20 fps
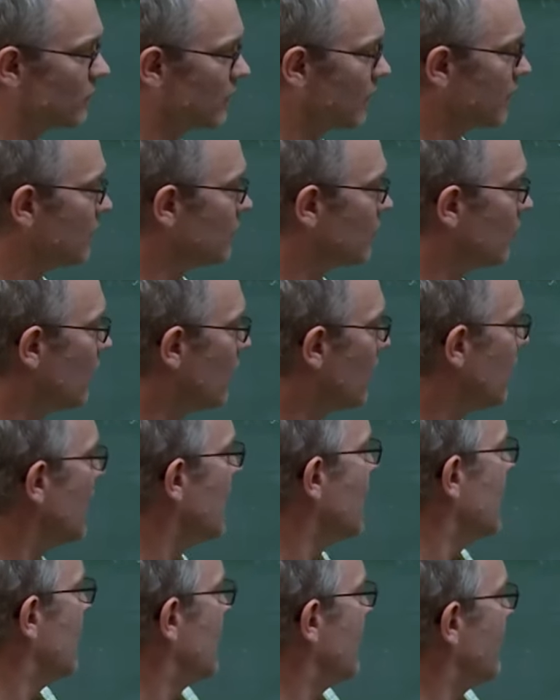Okay? So
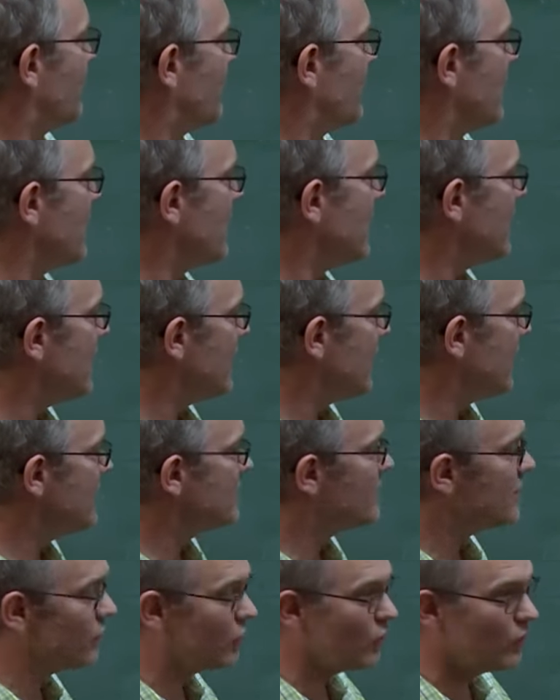if P
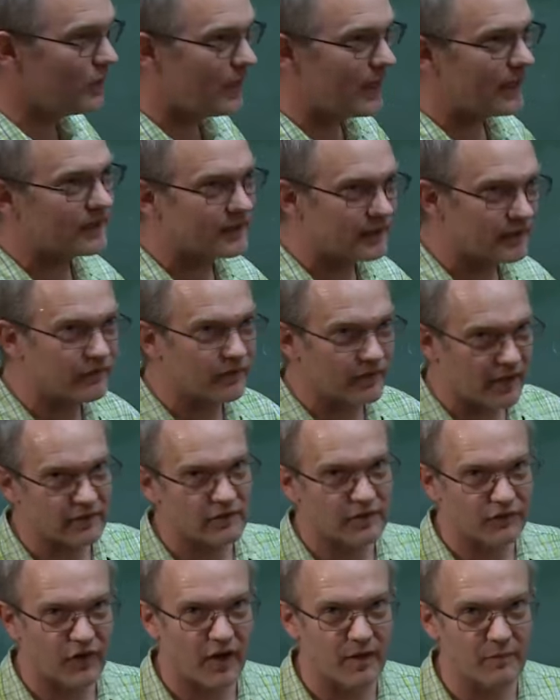isn't two negatives, as
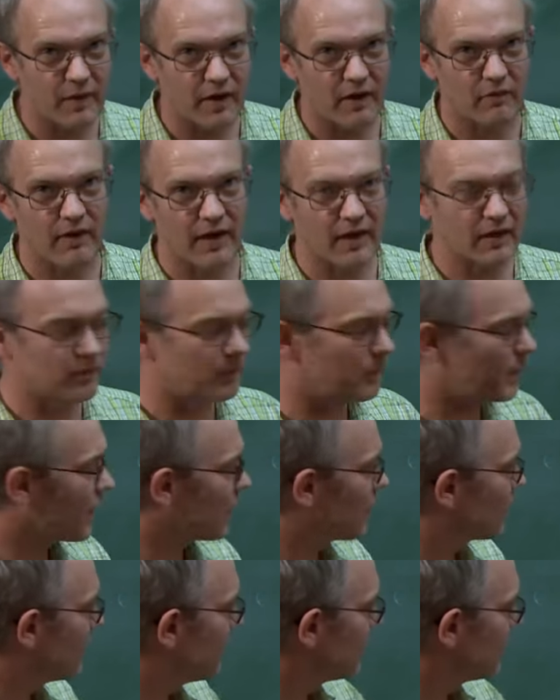defined by a radical, by a